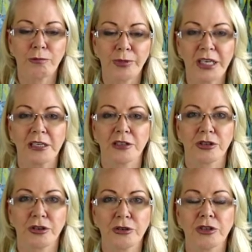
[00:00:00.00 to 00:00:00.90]
be
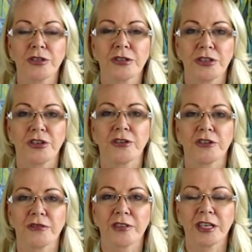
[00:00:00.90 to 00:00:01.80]
too concerned
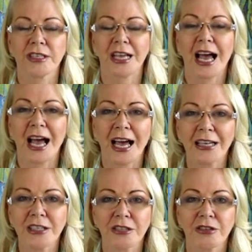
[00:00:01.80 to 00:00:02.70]
if things
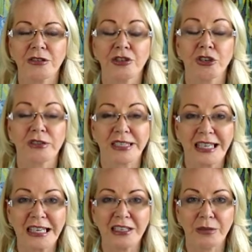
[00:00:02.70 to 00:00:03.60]
aren't or don't
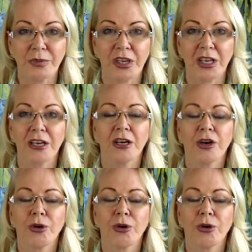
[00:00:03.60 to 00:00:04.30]
seem to be